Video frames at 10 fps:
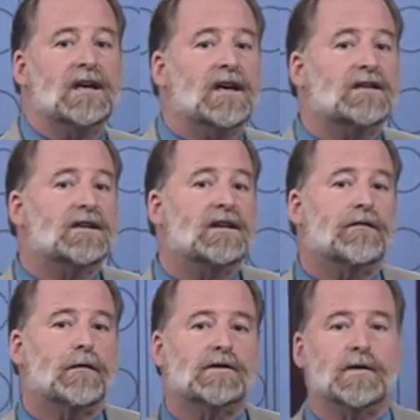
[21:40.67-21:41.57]
is the
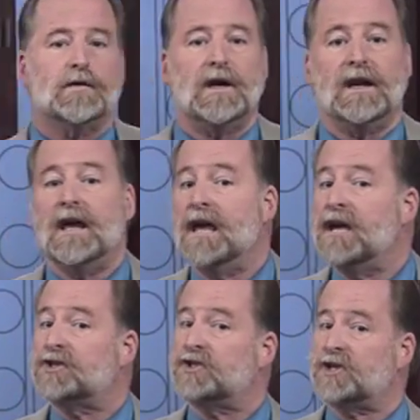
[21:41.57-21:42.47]
difference between
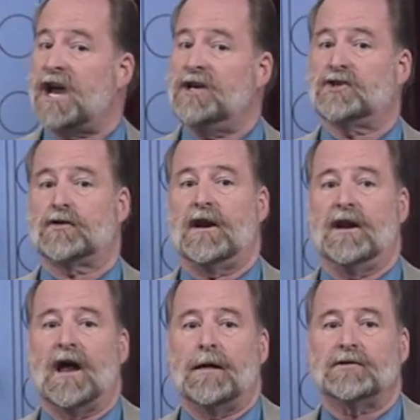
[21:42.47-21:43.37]

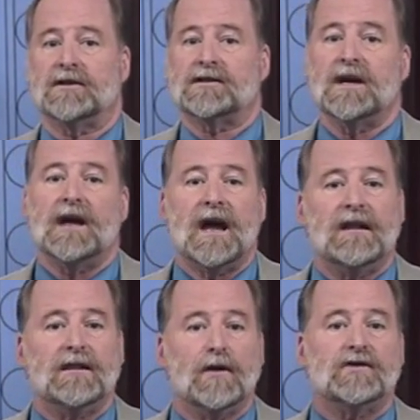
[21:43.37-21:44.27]
exchange-traded options
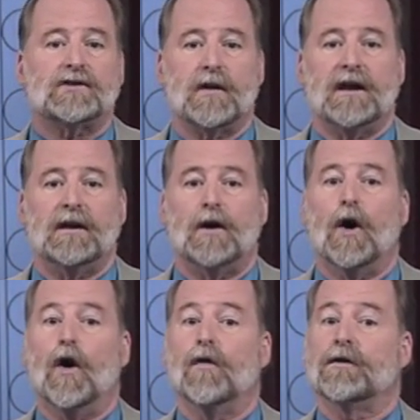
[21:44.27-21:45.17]
and those traded
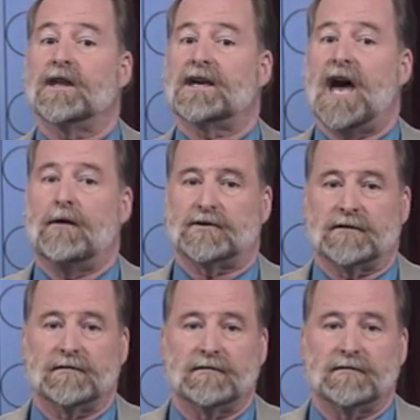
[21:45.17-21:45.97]
over-the-counter.